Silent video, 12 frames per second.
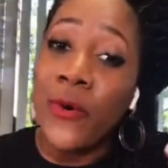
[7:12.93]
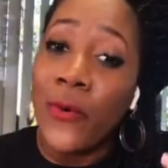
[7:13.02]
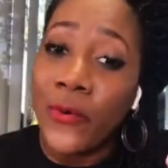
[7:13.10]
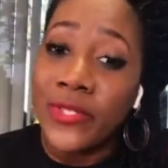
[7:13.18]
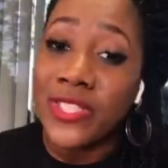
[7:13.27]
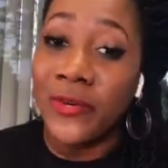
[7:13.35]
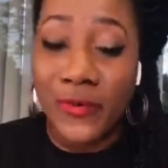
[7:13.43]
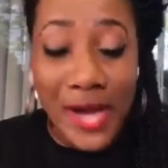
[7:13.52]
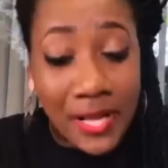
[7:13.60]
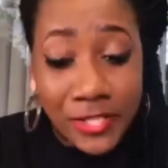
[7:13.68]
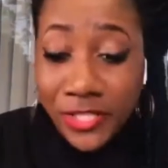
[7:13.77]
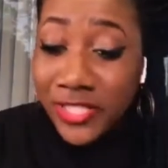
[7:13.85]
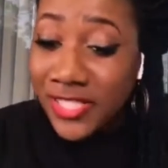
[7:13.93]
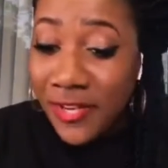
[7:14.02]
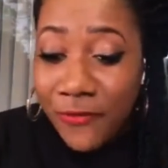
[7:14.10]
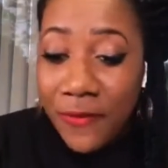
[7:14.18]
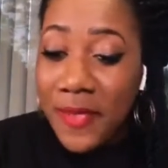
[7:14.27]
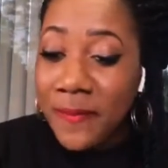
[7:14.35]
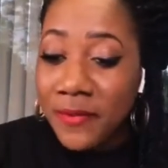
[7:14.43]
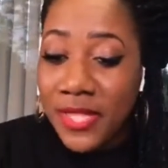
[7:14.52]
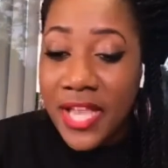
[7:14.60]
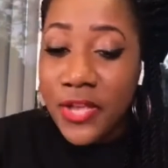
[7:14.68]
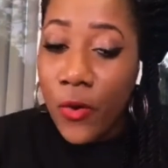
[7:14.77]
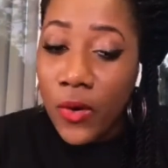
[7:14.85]
So surround yourself with
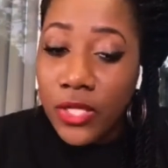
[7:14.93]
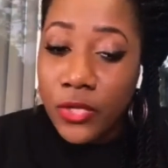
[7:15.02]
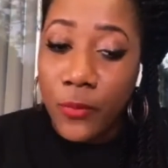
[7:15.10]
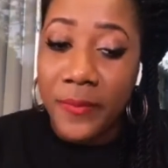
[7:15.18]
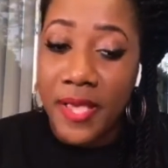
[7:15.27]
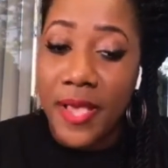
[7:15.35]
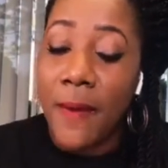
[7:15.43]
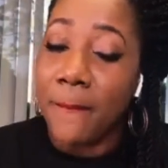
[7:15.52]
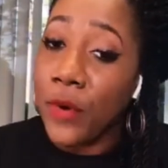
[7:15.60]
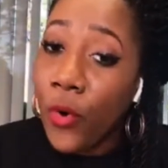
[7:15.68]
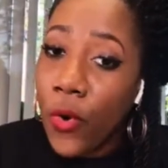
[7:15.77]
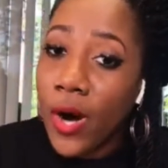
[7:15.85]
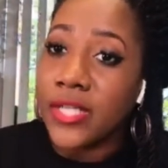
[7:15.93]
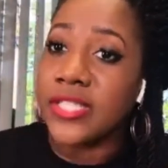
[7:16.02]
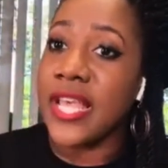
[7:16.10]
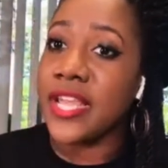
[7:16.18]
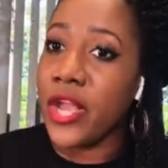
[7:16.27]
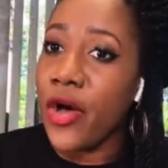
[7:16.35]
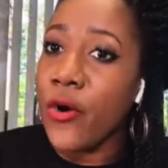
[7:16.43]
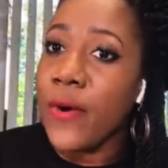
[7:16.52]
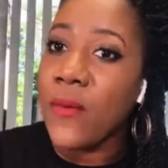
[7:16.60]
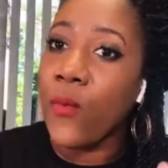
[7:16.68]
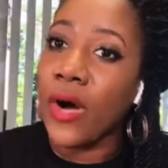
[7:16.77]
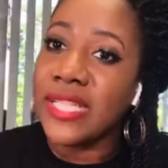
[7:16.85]
people that know a little bit more, that
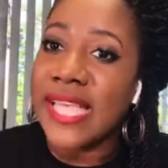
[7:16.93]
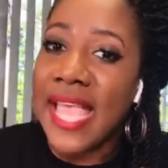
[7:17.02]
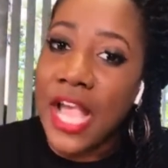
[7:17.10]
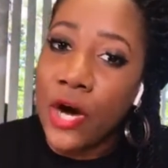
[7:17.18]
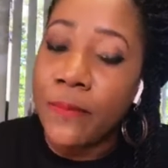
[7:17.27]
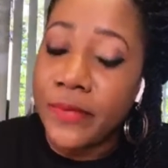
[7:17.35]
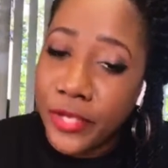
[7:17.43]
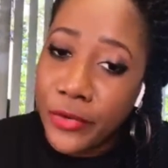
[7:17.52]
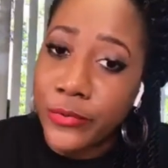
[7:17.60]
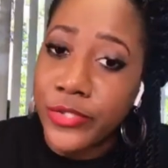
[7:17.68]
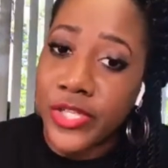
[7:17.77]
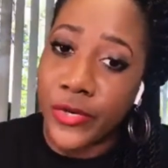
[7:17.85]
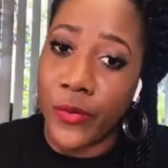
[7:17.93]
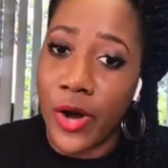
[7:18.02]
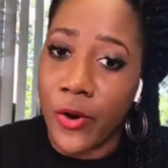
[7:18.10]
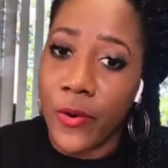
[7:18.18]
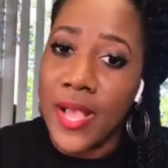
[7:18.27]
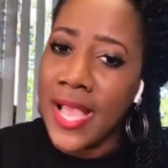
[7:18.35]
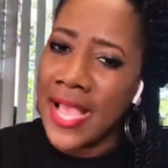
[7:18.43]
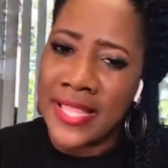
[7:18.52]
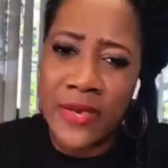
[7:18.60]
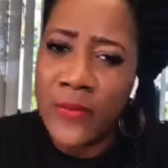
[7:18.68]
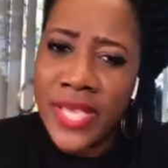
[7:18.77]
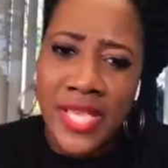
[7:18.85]
know and want to help you to grow,
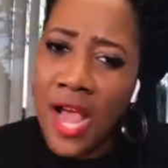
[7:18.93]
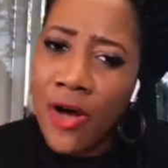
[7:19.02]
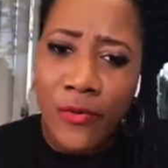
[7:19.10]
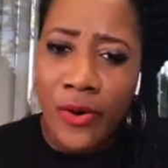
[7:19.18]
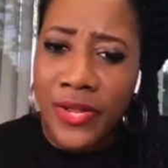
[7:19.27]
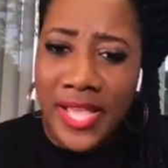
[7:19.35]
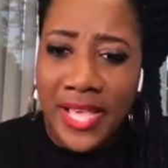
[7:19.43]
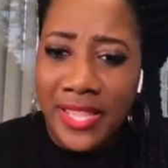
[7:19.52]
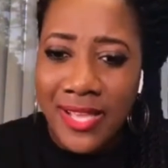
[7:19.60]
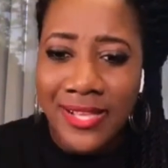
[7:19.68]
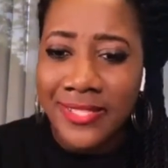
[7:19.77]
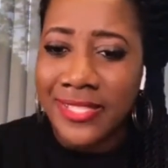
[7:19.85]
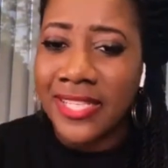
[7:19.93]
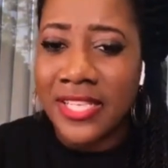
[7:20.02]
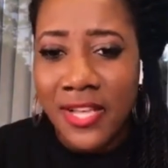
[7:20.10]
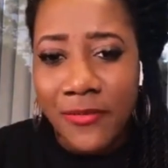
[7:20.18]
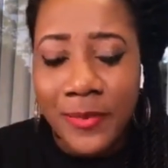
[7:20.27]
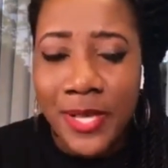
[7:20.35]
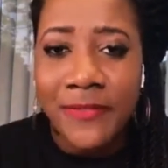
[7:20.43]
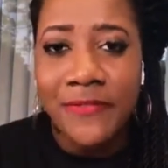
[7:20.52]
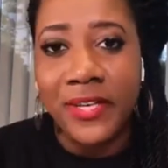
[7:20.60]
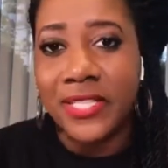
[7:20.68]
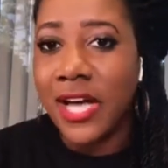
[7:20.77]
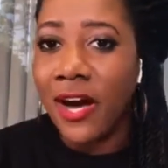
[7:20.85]
and then we can all grow together, because it's enough
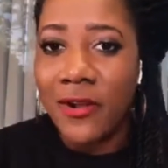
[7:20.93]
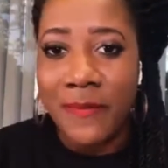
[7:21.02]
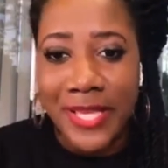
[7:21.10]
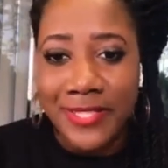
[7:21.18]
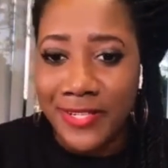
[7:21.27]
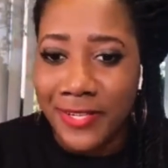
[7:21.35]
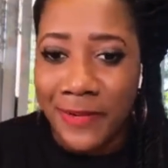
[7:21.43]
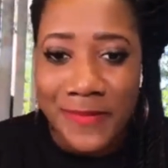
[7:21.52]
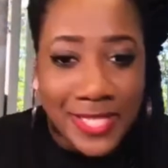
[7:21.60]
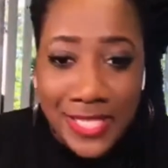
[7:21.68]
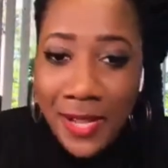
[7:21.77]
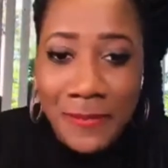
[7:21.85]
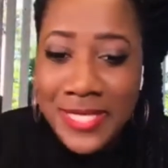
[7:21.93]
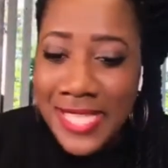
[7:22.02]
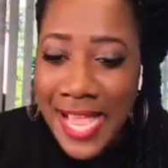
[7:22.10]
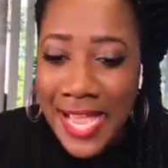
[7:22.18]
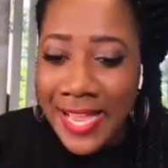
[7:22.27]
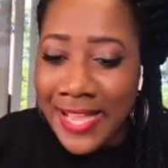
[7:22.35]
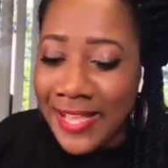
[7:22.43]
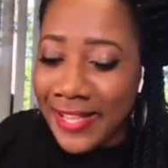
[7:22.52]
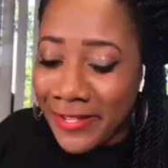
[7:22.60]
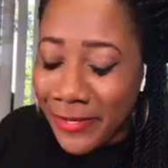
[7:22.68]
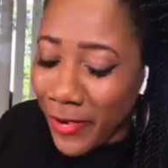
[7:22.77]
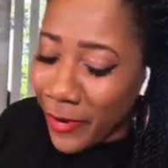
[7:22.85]
money for us all to make some. That's all I'm gonna say.
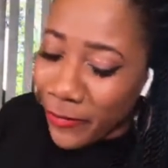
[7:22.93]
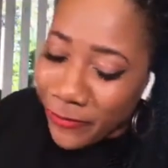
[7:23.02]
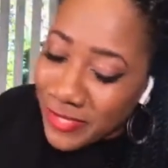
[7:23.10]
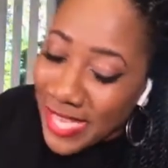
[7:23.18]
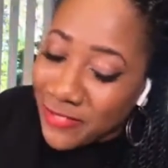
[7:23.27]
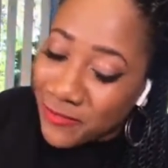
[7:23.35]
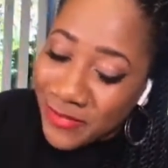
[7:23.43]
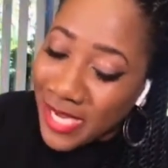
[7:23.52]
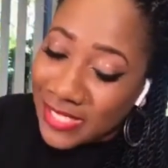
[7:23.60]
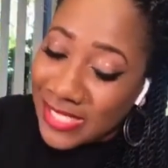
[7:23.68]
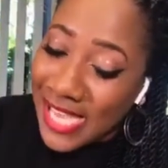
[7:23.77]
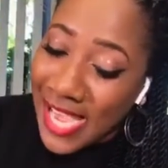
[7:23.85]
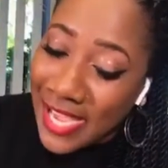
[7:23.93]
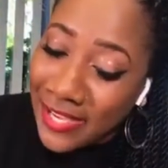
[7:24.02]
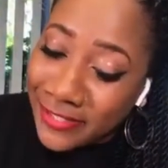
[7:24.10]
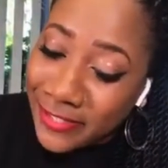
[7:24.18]
That's from Dr. K.